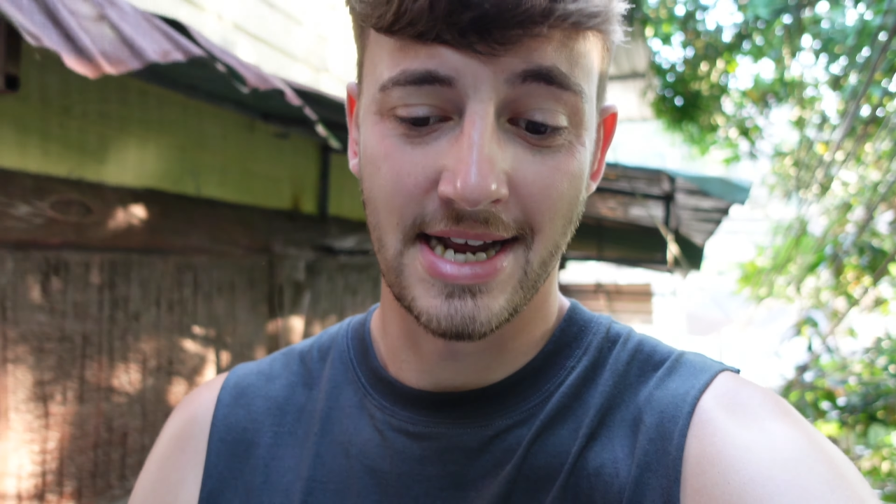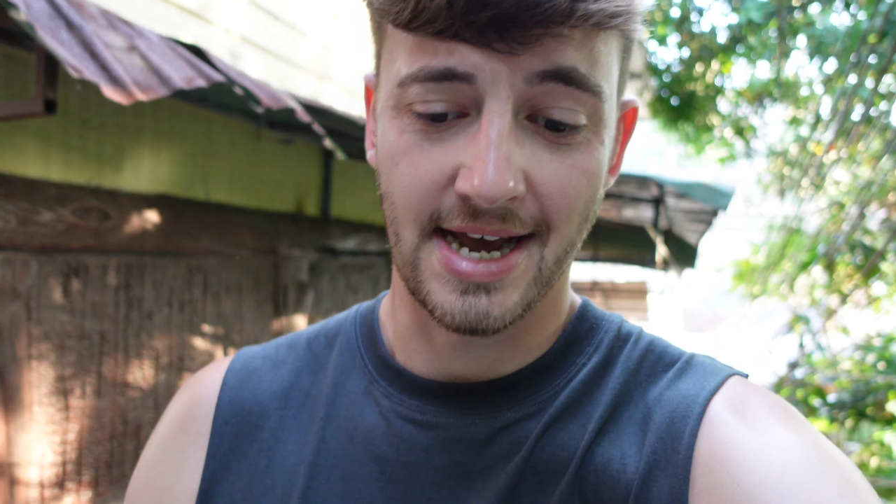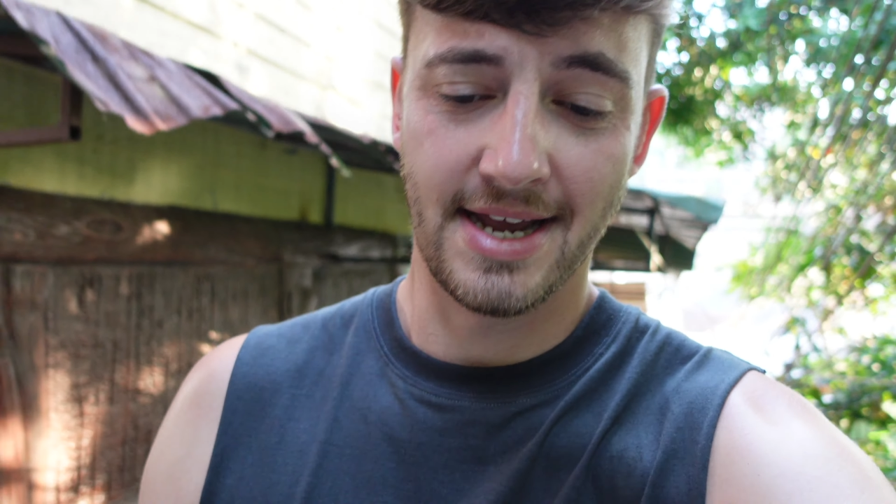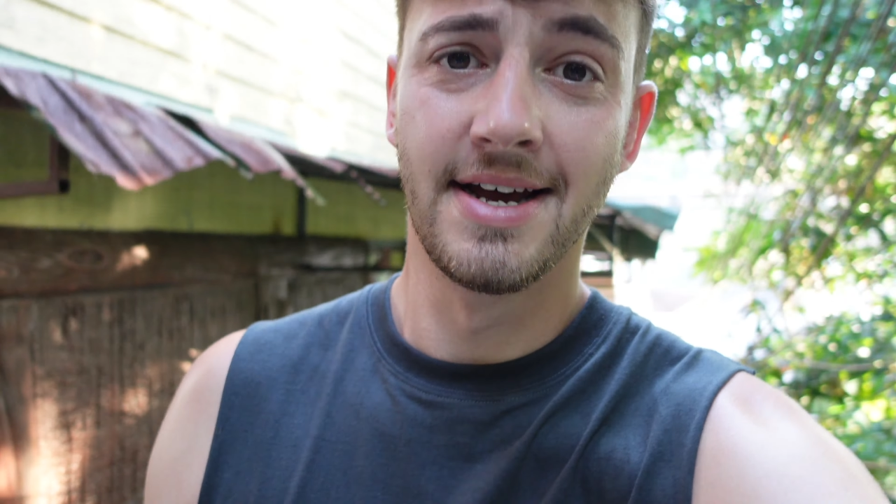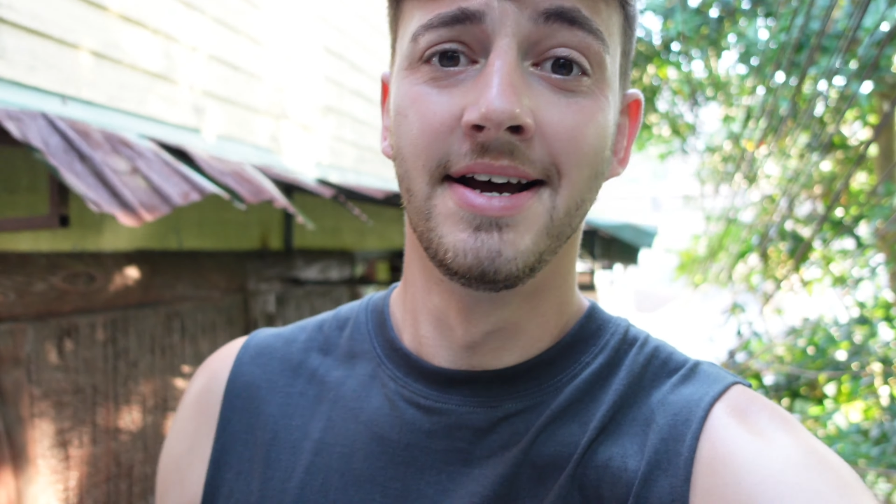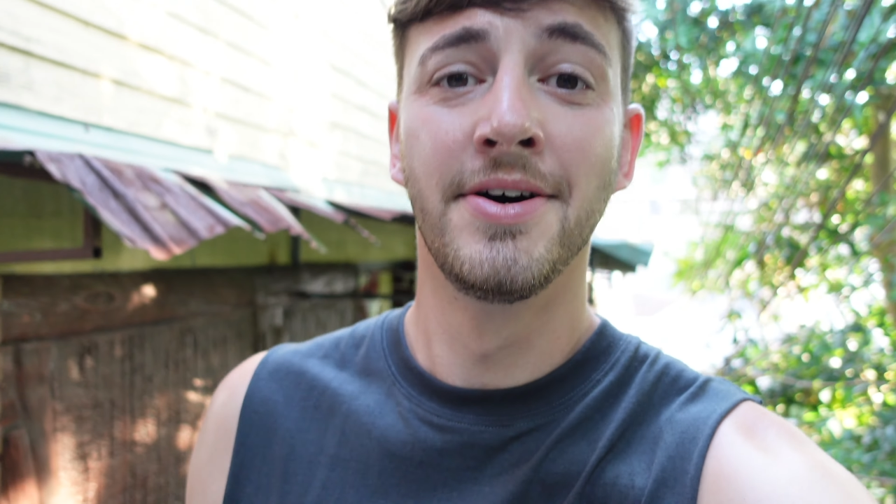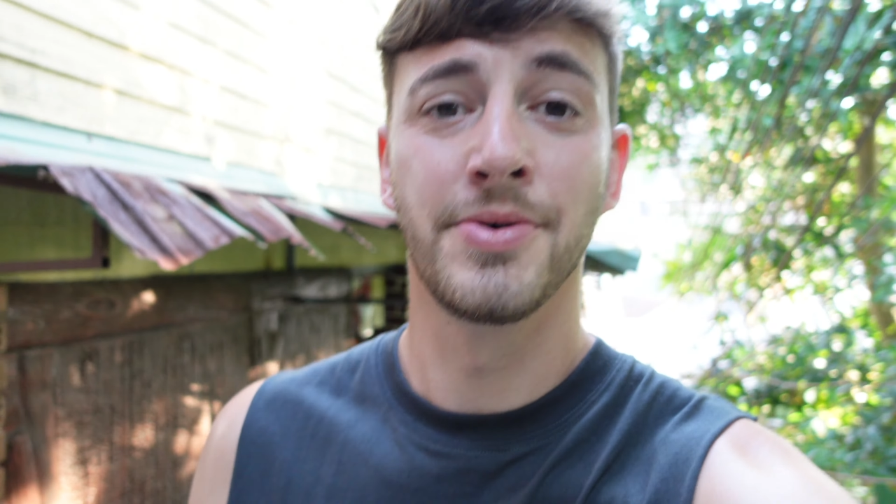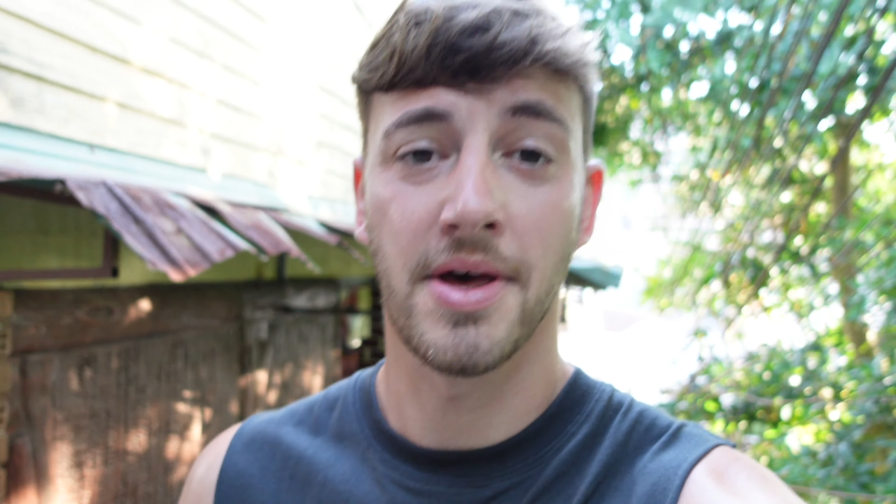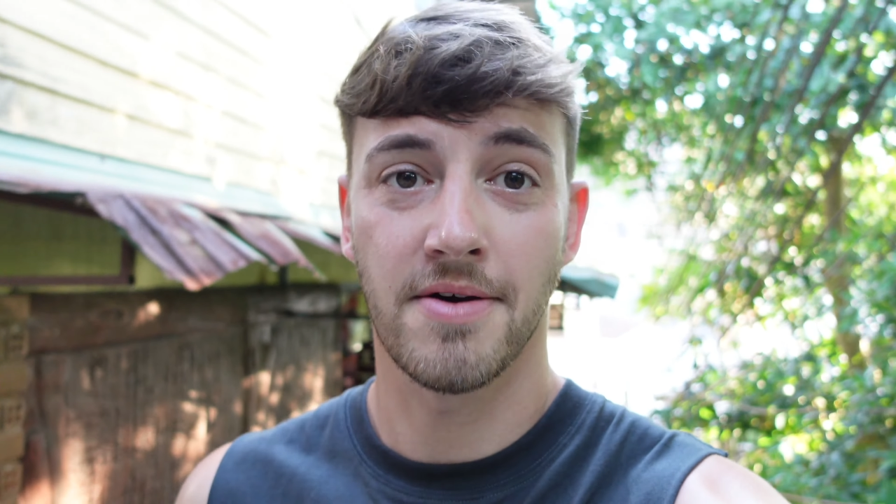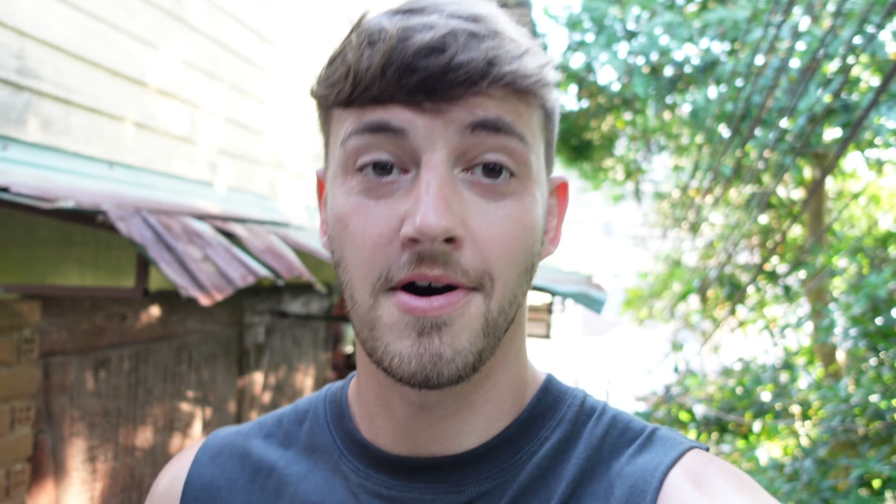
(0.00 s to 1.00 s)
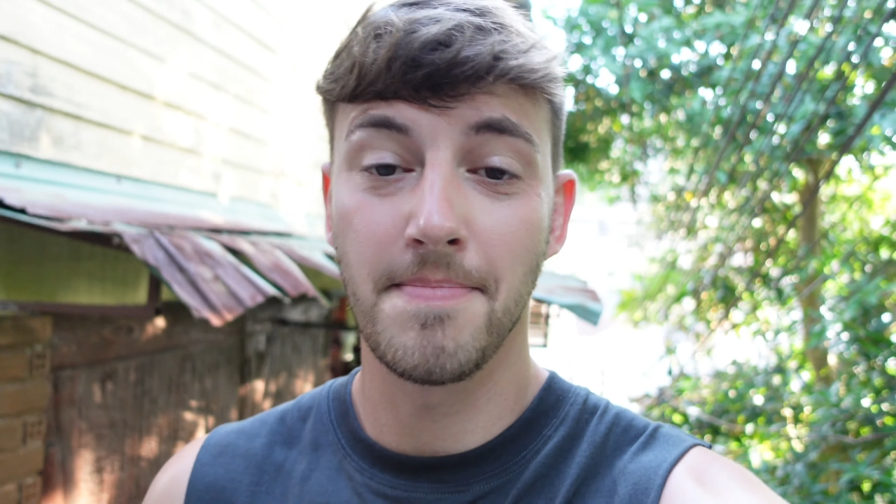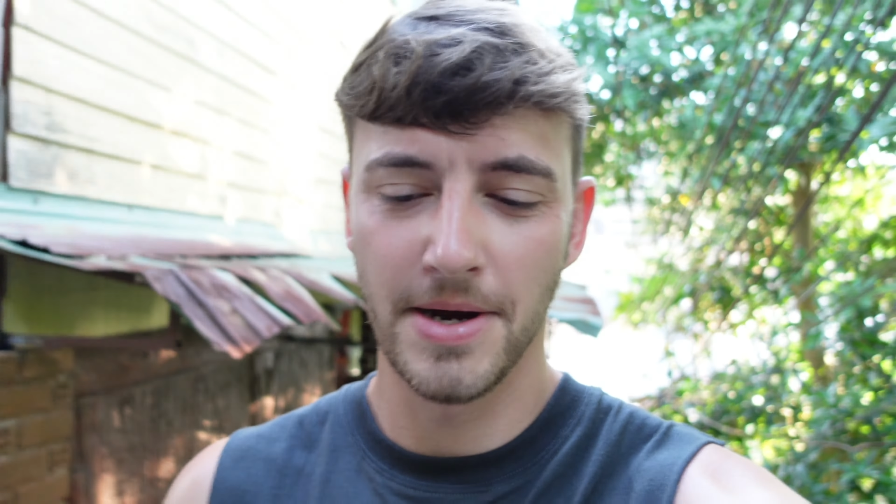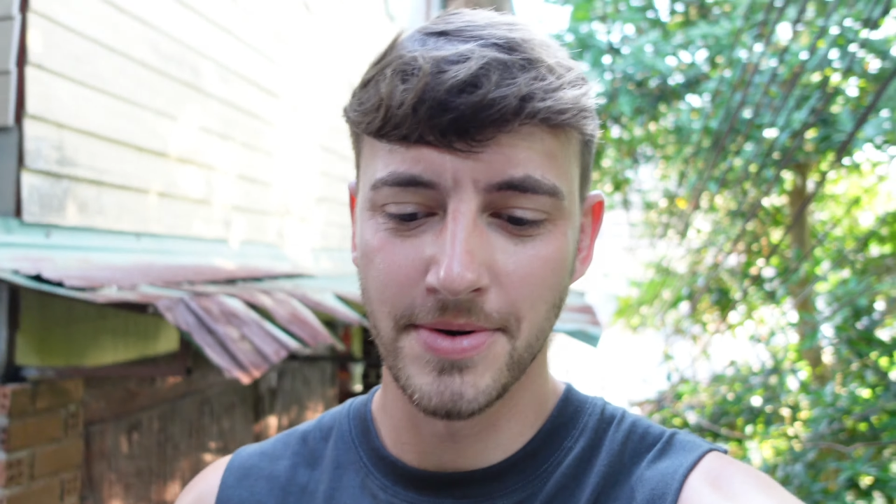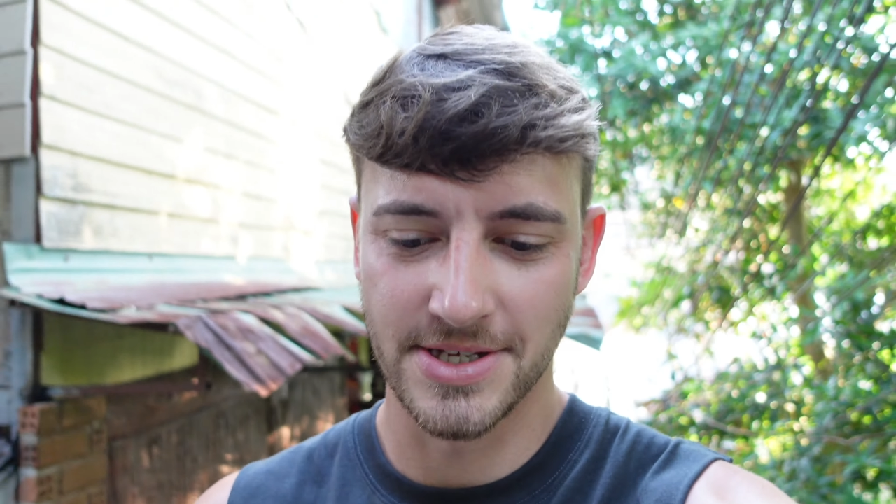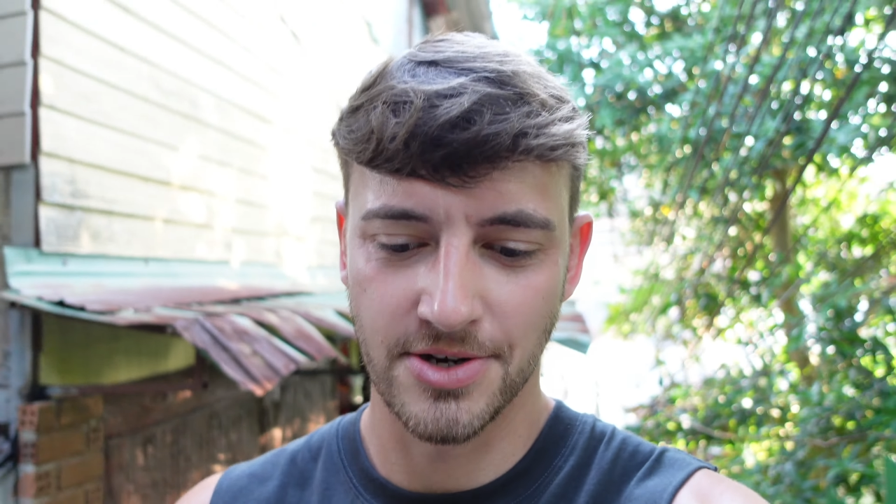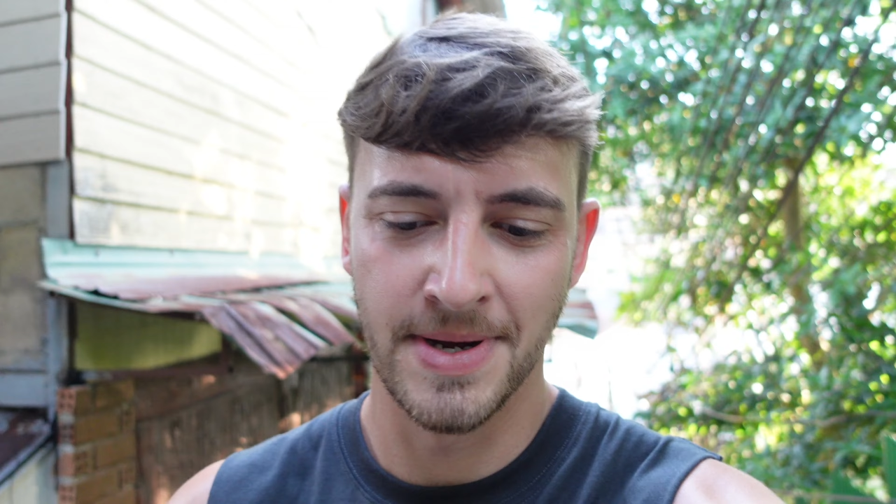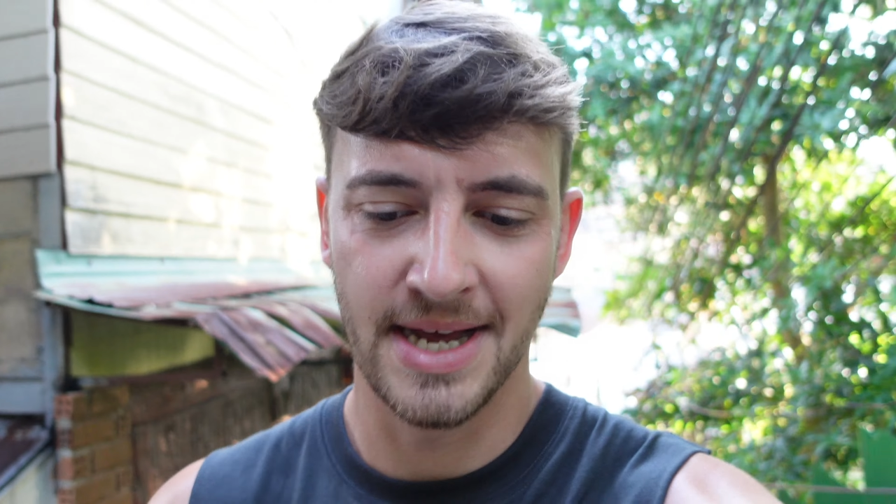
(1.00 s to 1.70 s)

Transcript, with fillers: day, although there are buildings up